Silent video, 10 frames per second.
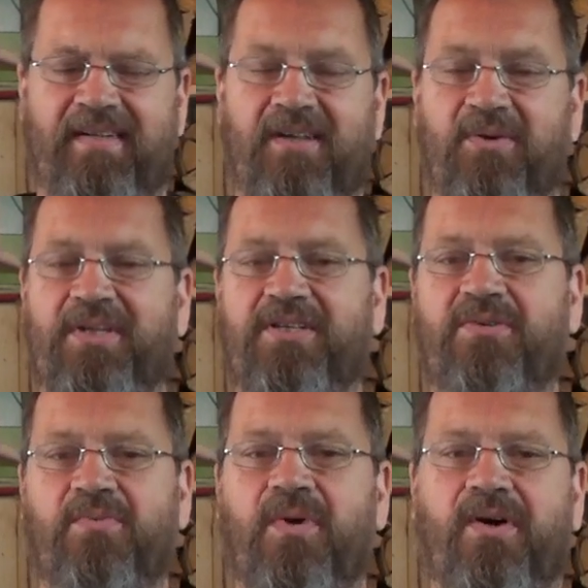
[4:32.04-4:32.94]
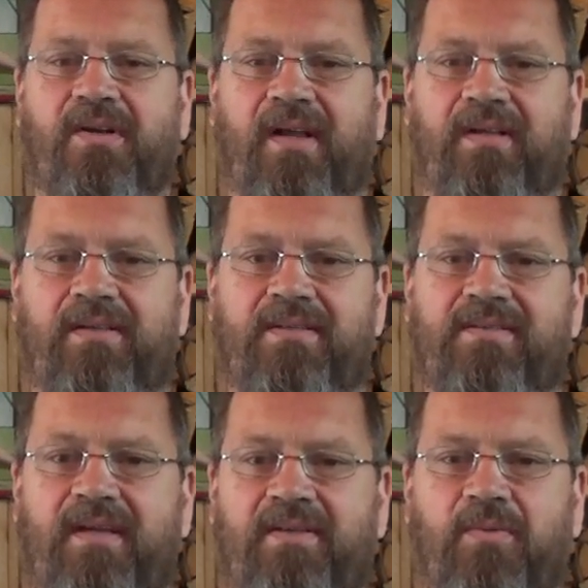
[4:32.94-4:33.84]
no, it doesn't work like
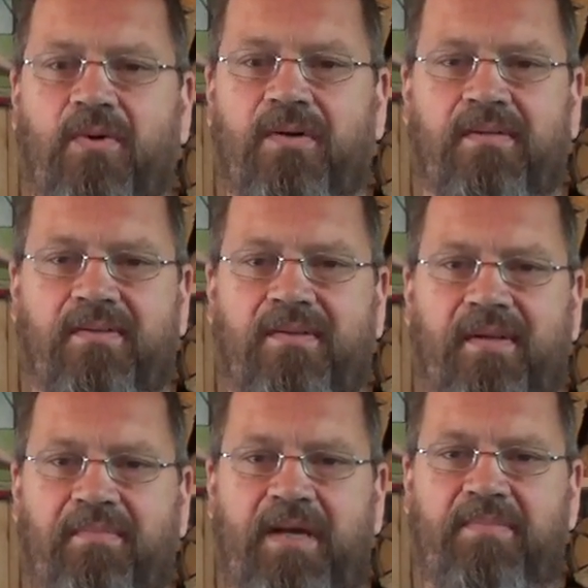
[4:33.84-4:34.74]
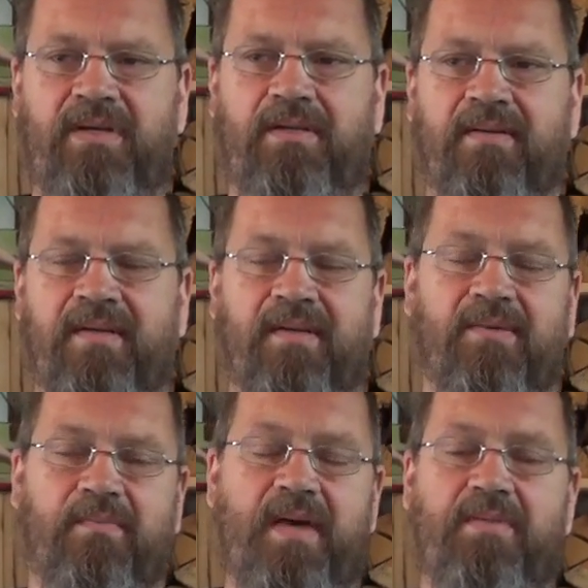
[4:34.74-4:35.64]
this anymore. Maybe
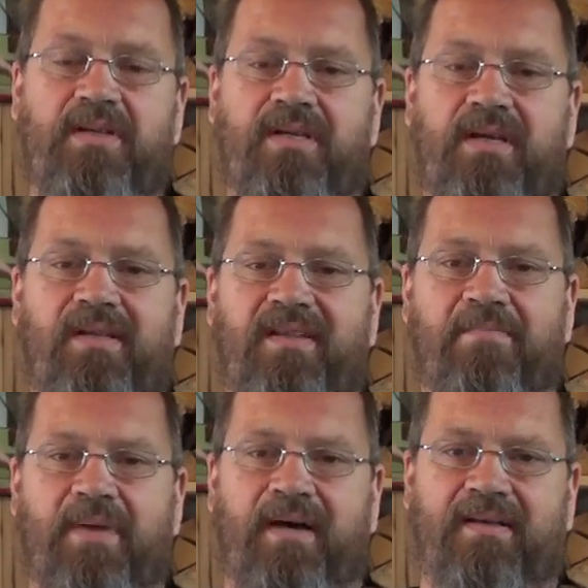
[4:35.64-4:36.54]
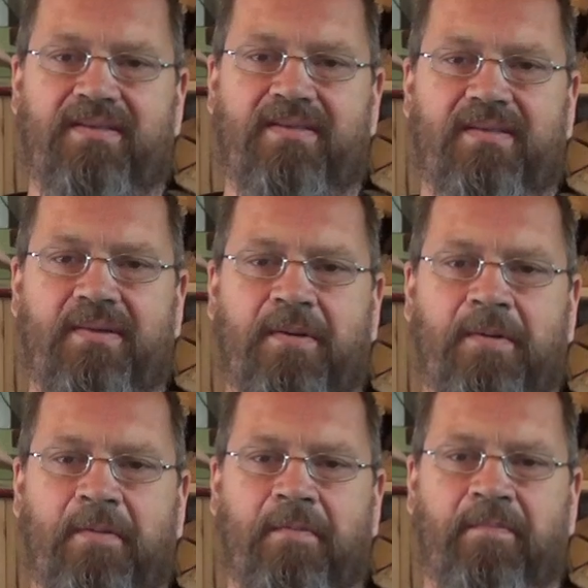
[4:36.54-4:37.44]
it did in the past.
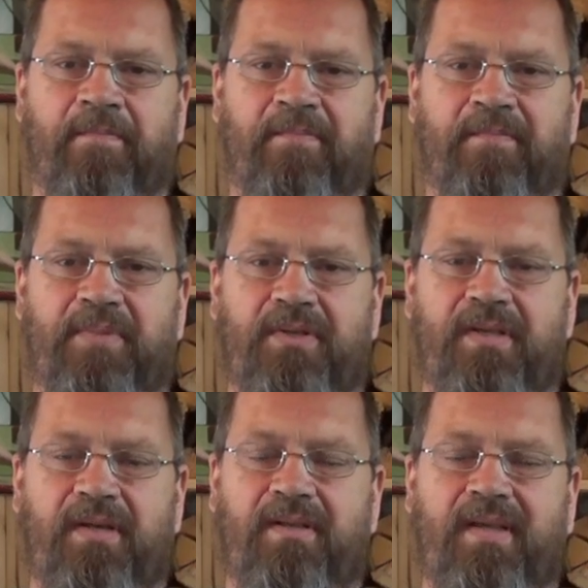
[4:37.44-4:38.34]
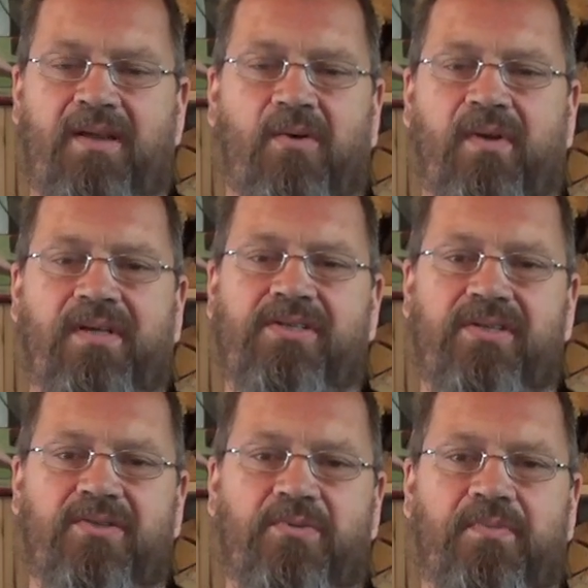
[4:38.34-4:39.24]
But they don't
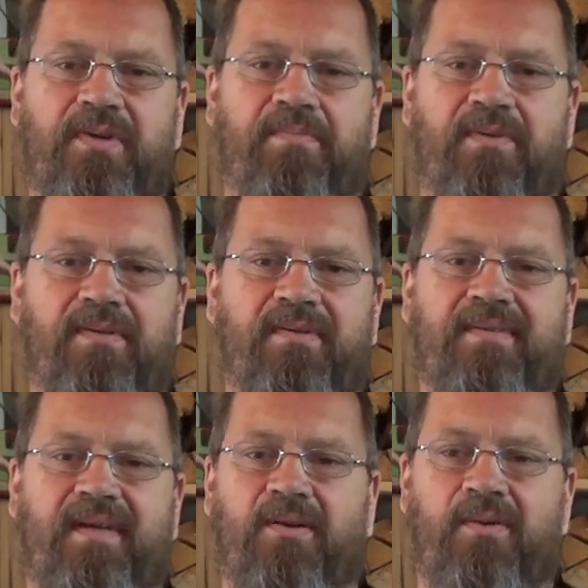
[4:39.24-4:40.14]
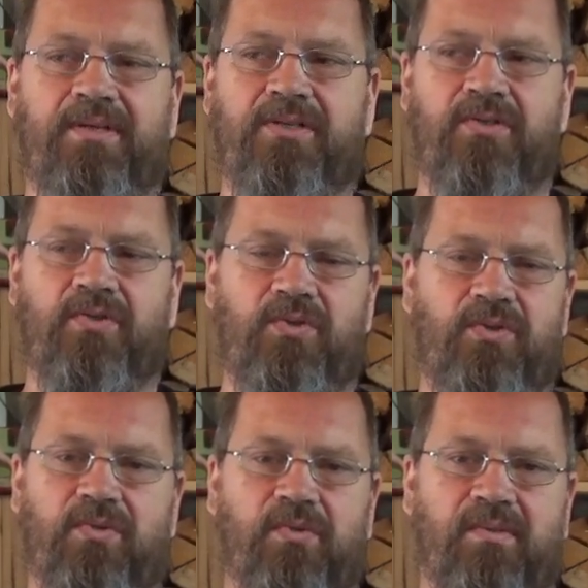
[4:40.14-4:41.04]
listen to people. They don't listen to
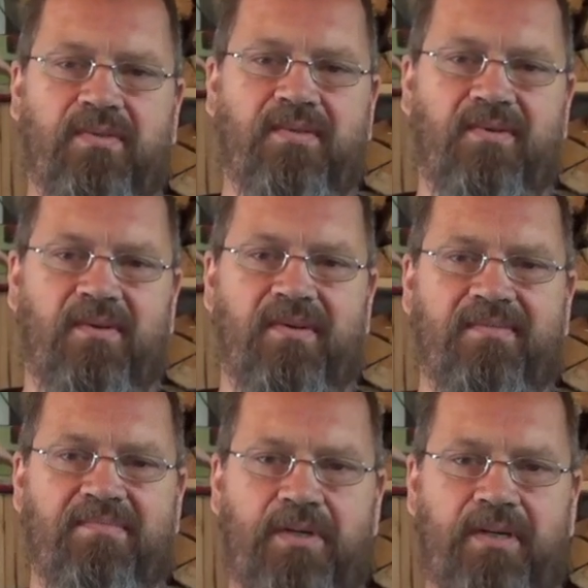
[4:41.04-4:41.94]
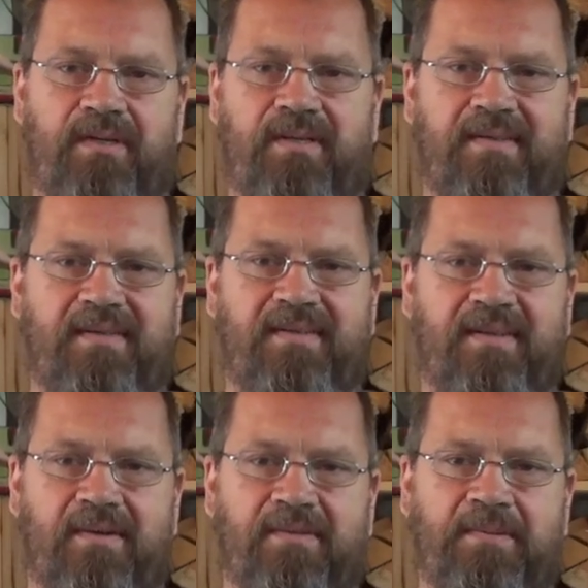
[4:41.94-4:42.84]
you or me.
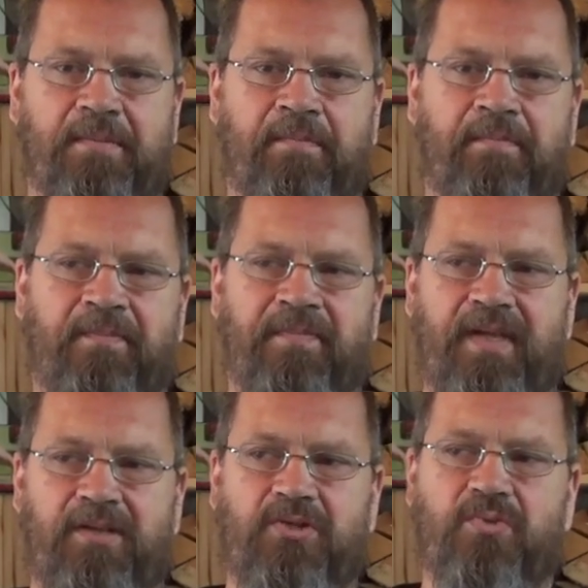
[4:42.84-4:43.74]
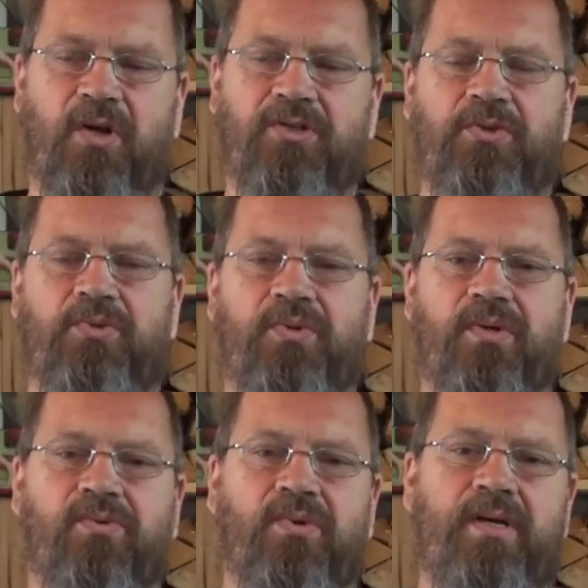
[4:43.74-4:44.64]
No. They just want you to
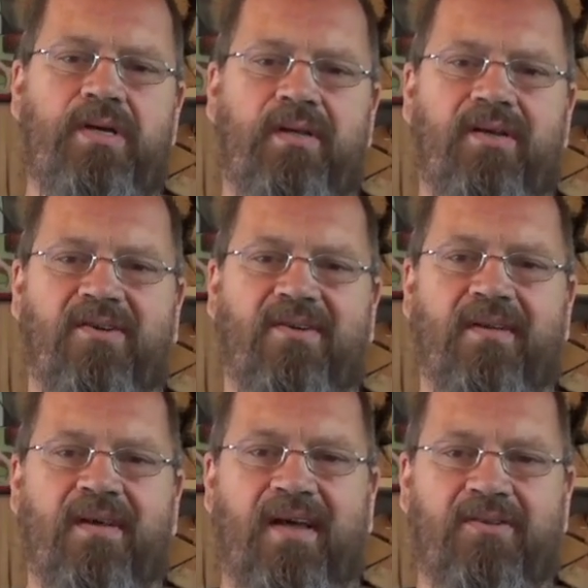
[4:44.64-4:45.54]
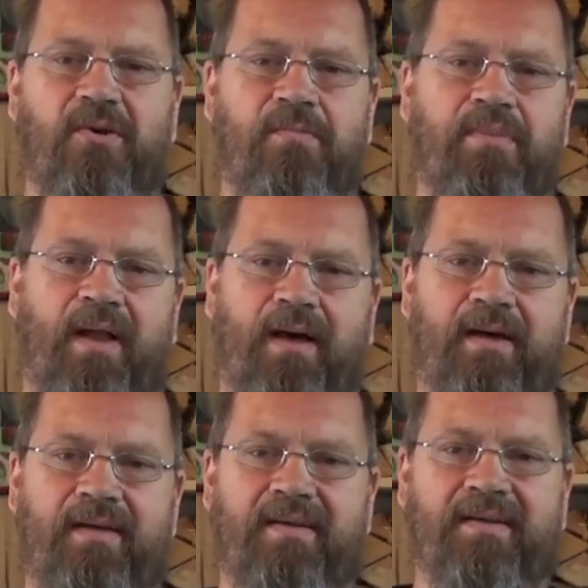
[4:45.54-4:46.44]
agree and comply